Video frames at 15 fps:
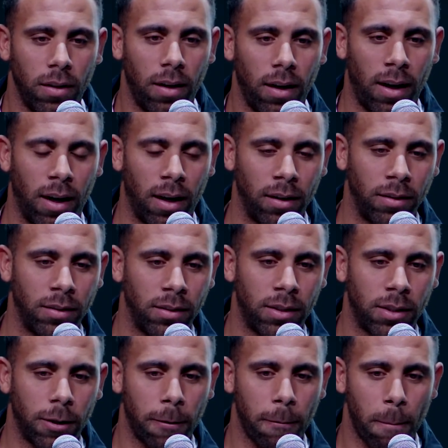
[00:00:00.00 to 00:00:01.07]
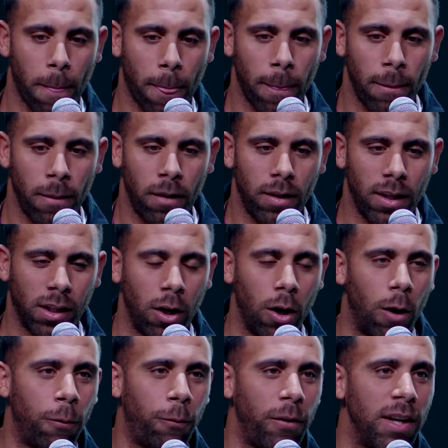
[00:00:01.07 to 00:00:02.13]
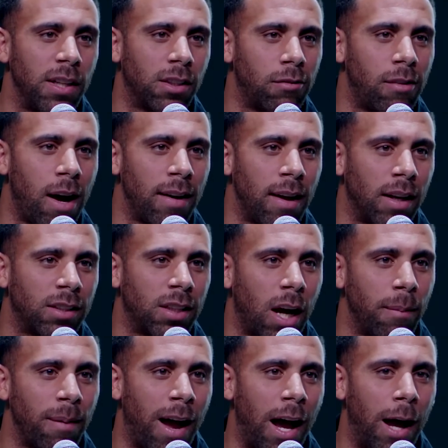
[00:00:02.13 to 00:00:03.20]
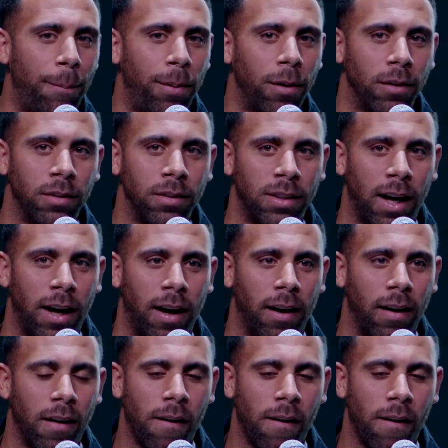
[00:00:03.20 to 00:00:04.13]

And there's a lot of things around that time that happened that